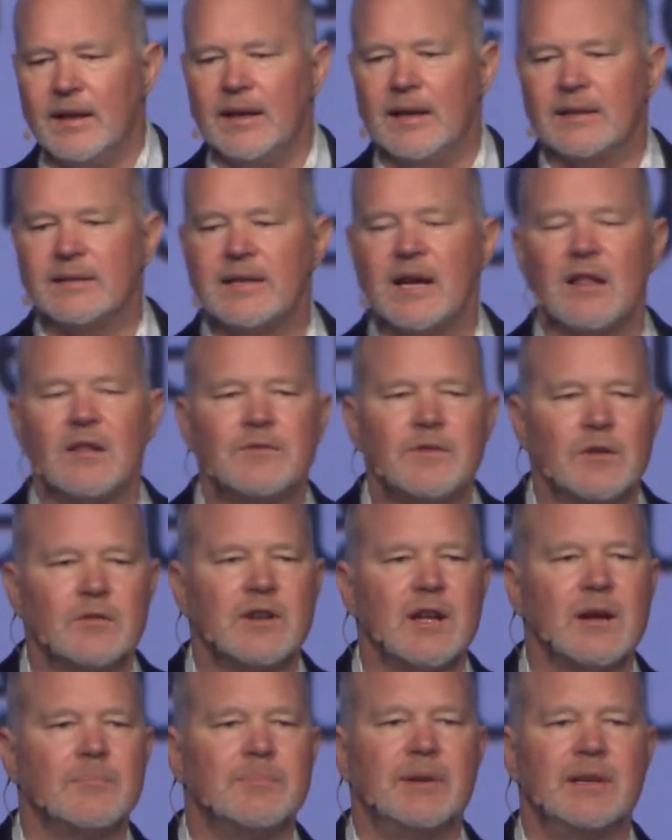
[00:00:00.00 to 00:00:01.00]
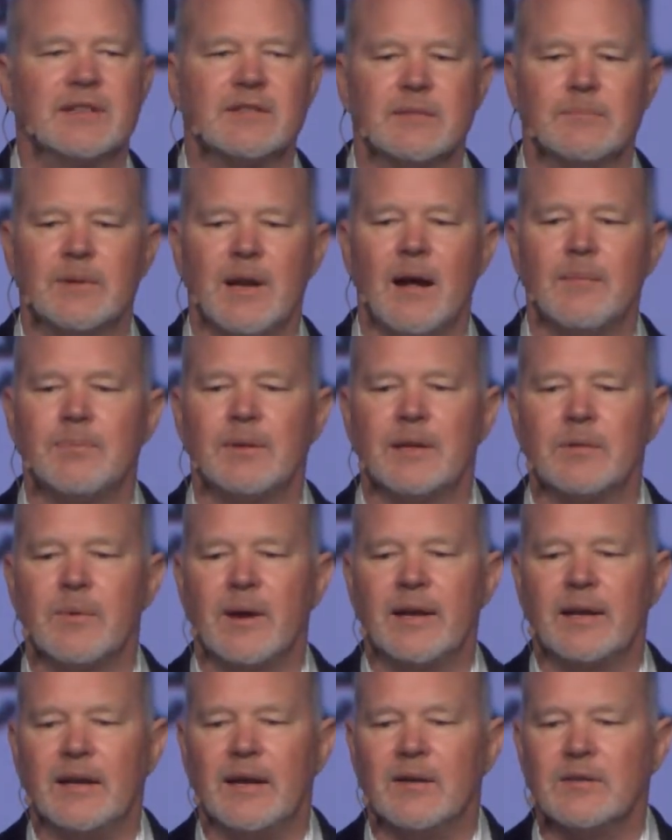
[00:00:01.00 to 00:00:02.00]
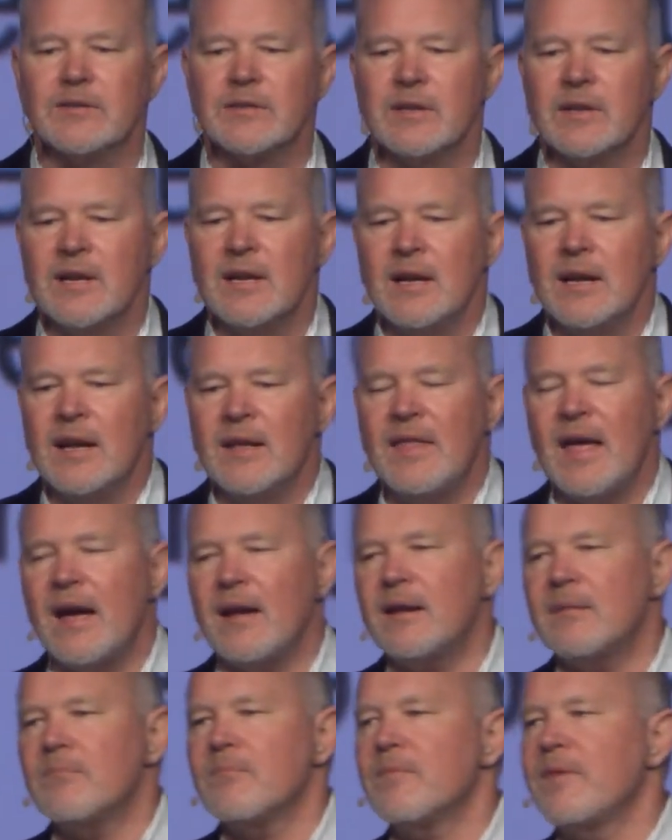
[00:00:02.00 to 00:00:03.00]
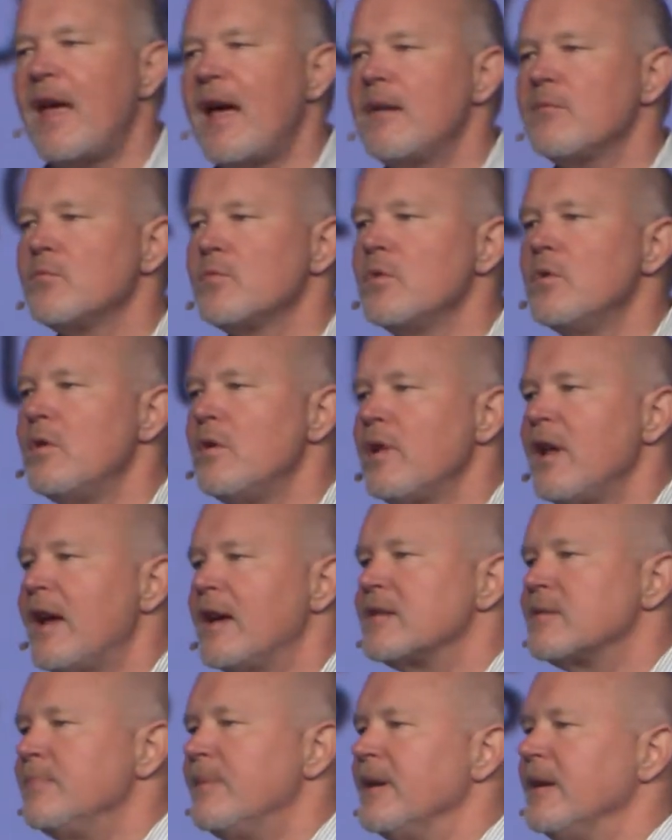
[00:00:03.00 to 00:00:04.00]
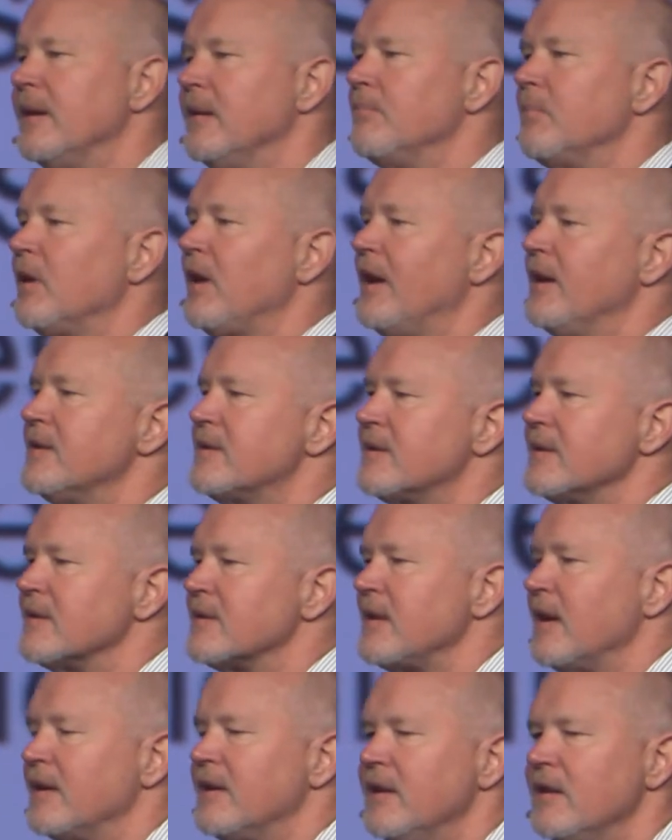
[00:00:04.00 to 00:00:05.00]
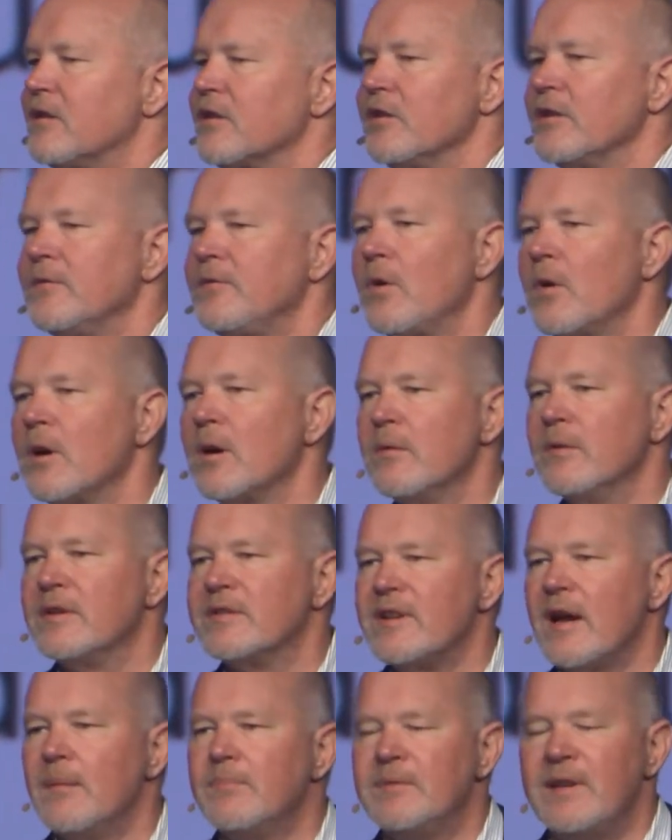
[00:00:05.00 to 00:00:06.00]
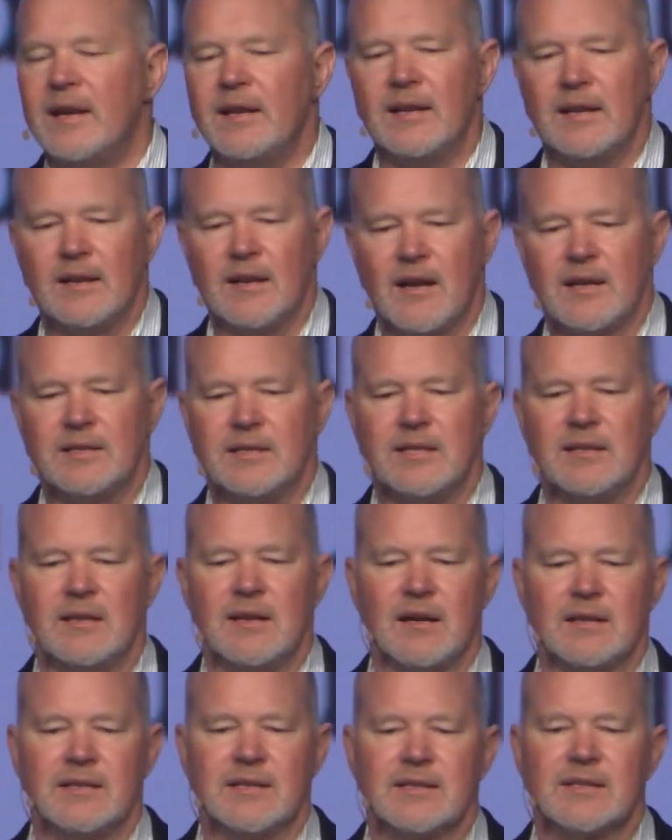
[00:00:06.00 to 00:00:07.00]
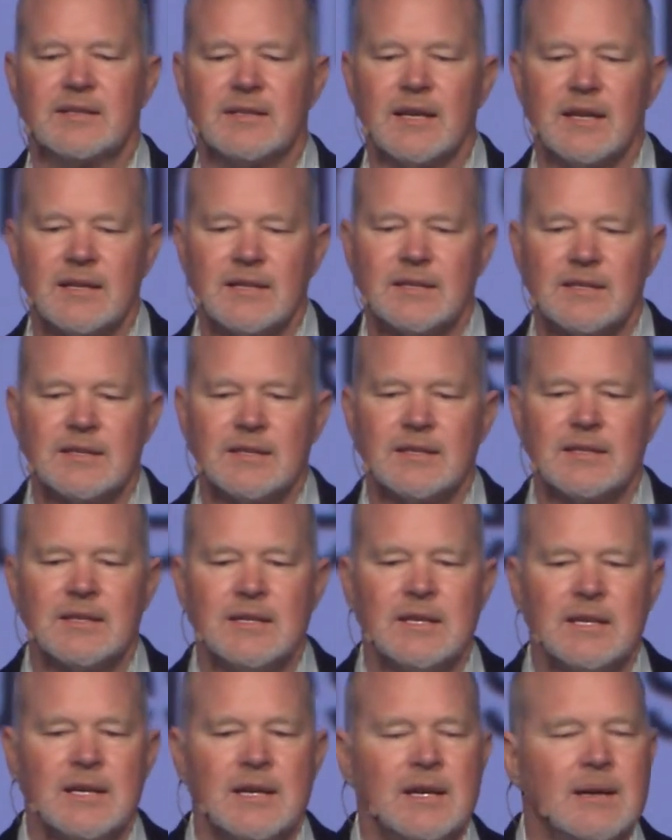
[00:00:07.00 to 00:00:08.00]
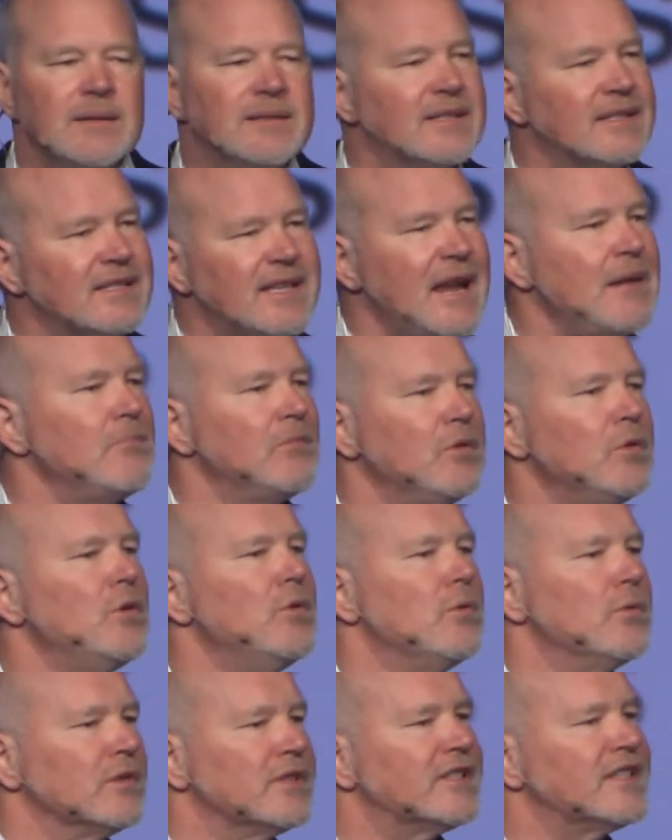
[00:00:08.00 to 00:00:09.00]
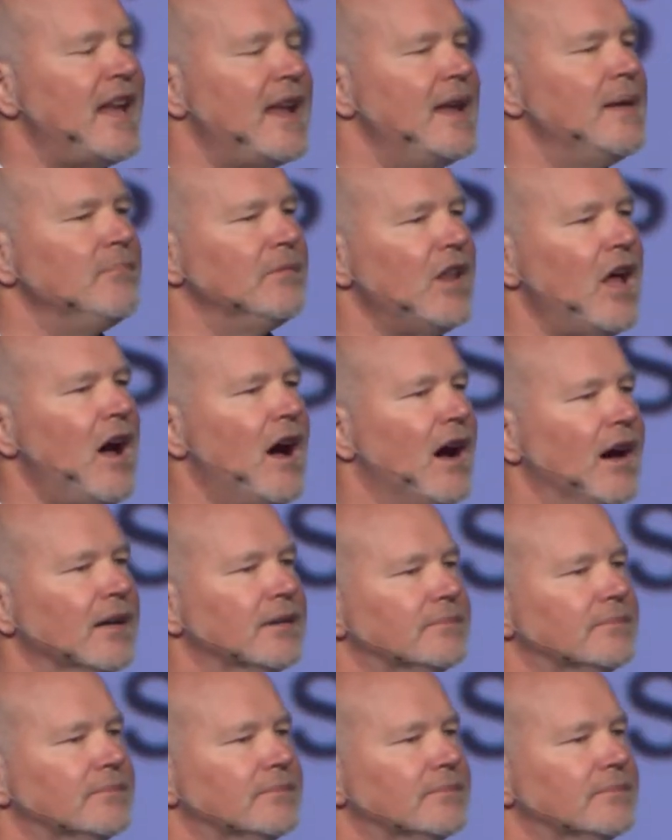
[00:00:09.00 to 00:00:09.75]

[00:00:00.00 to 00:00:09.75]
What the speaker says: telephone companies and monopoly radios. That rule has been in place since 1934. It was updated in 1996. It's the same law,